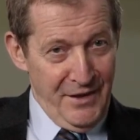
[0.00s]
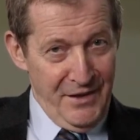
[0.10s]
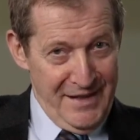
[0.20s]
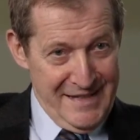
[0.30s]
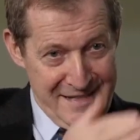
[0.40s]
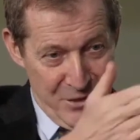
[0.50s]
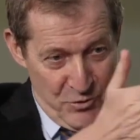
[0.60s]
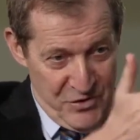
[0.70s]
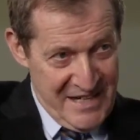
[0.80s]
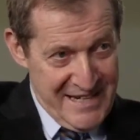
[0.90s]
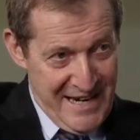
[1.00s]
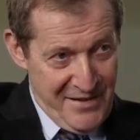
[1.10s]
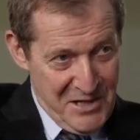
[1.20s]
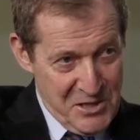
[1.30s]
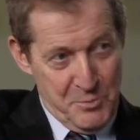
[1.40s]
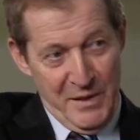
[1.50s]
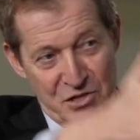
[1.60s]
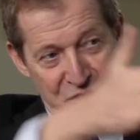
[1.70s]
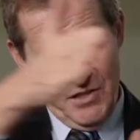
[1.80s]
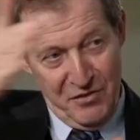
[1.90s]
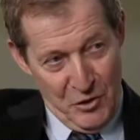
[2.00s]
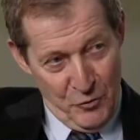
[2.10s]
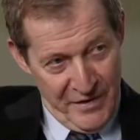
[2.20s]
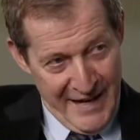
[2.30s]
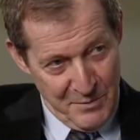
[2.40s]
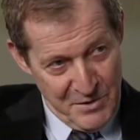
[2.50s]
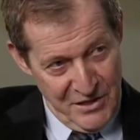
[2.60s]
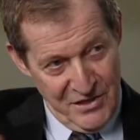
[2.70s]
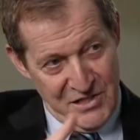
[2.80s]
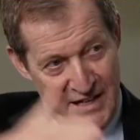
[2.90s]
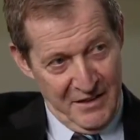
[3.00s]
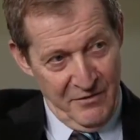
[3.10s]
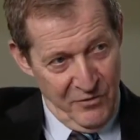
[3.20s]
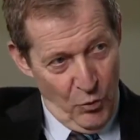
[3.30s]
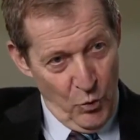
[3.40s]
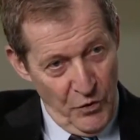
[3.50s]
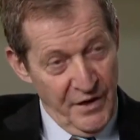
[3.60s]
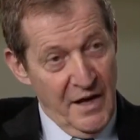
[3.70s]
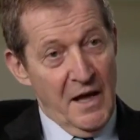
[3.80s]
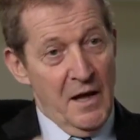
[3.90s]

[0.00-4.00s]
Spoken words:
that is sort of set out in that speech and that you've adapted and taken forward